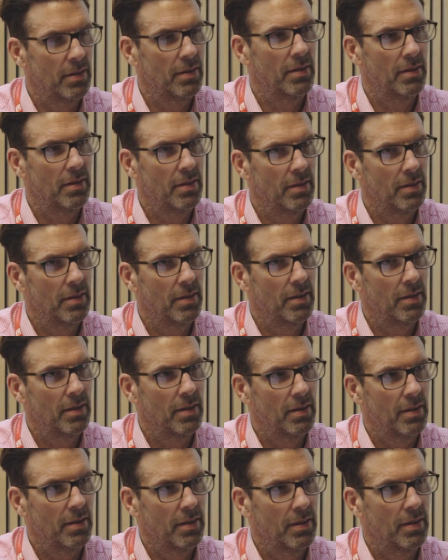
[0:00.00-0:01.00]
your lecturer
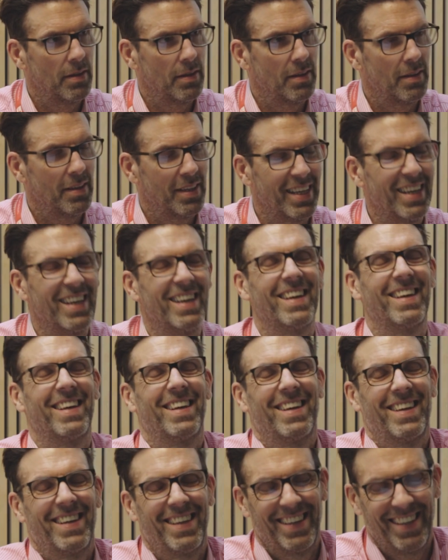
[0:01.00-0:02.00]
thinking
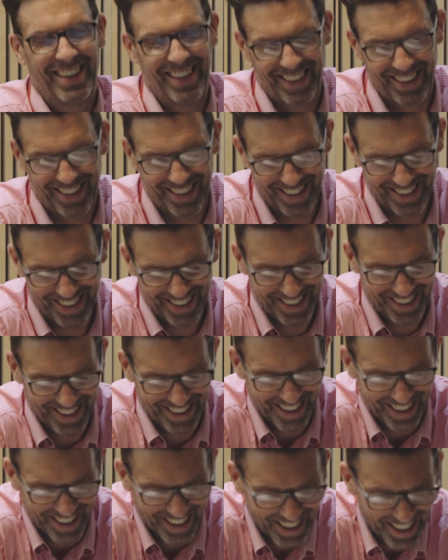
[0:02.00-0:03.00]
that's
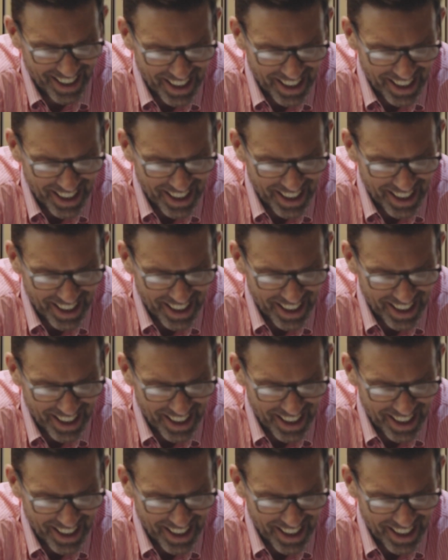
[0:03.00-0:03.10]
wrong?